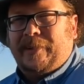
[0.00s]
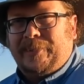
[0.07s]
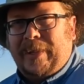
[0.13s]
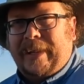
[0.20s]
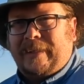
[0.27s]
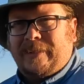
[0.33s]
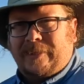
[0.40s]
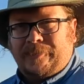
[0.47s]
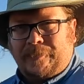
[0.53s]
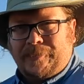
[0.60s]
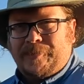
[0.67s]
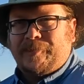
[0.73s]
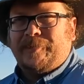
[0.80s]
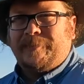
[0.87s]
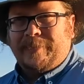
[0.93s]
length that total
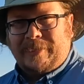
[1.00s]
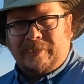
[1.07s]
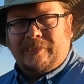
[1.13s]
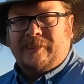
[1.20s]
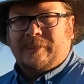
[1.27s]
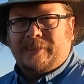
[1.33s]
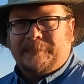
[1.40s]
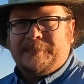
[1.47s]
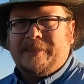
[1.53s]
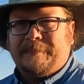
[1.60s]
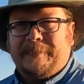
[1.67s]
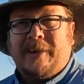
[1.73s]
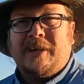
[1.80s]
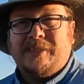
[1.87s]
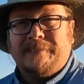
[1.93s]
solar eclipse can
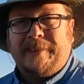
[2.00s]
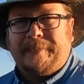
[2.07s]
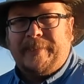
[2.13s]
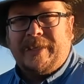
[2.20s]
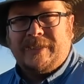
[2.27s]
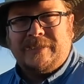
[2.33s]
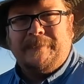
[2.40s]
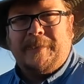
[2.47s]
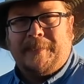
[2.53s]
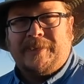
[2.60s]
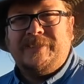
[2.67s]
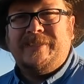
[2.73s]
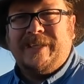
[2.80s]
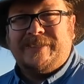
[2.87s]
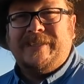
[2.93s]
possibly be. It's going to be
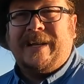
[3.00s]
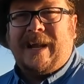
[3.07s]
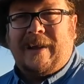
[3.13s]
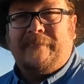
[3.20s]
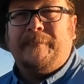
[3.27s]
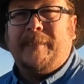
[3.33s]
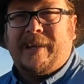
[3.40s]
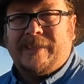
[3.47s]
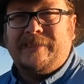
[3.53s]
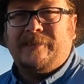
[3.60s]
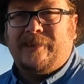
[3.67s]
about 6.5 minutes.